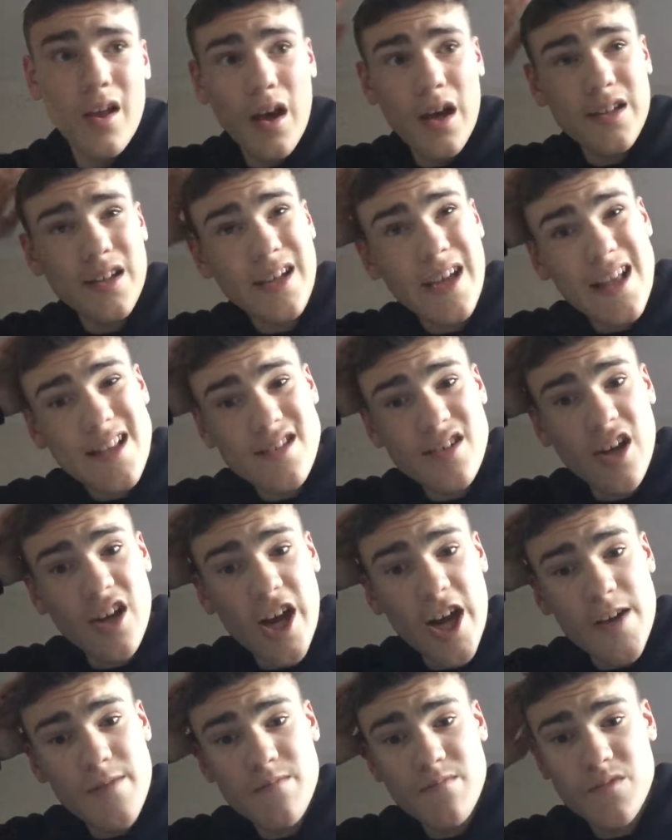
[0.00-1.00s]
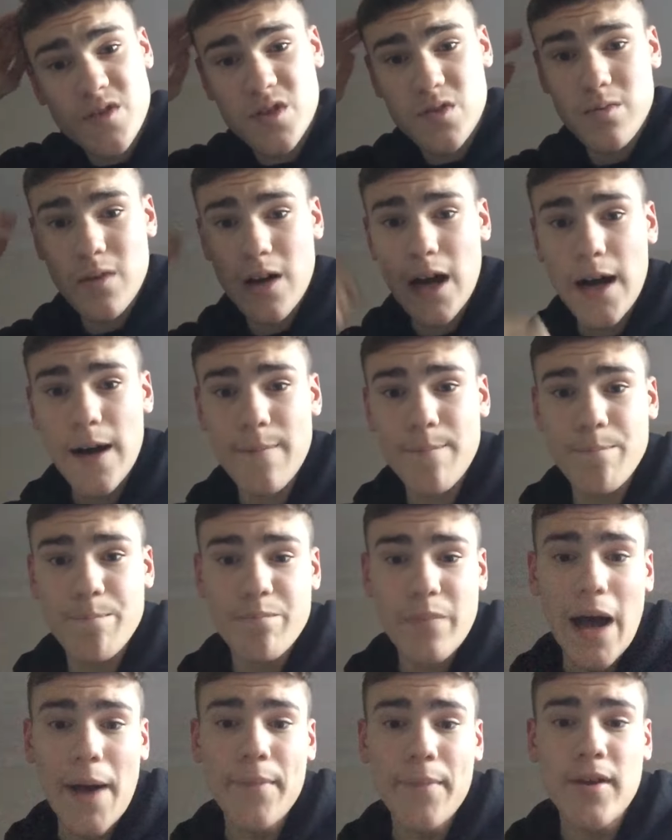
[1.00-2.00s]
I didn't get time to
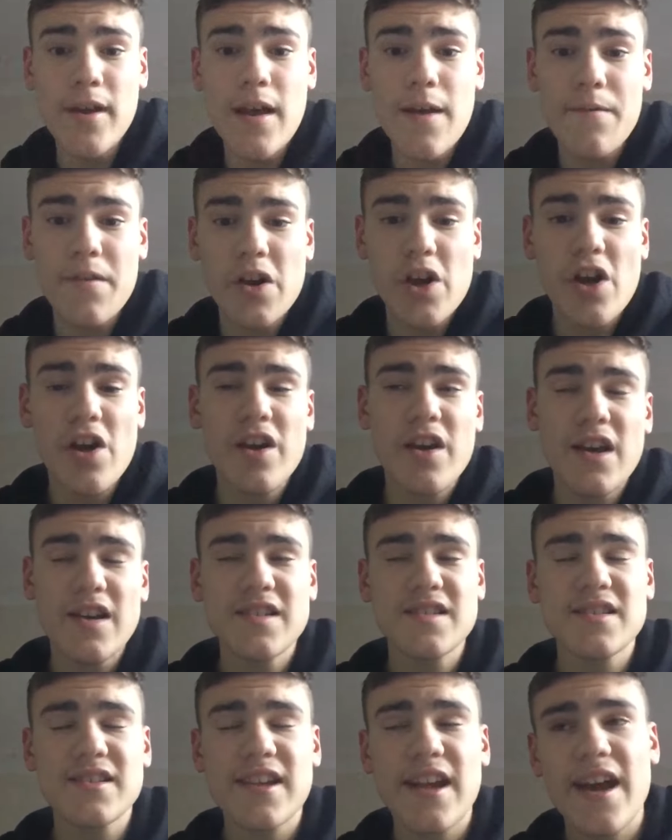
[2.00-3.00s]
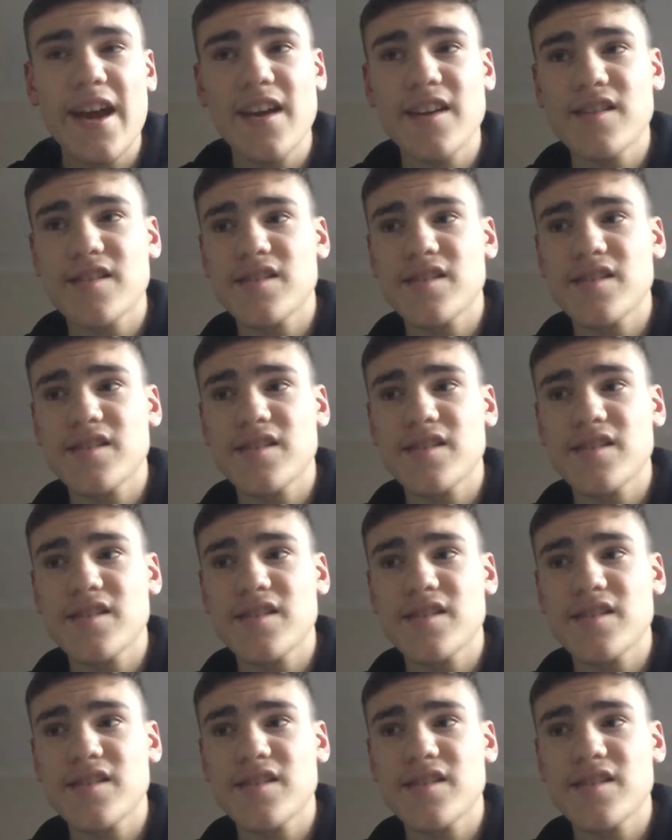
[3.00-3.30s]
upload that video yesterday.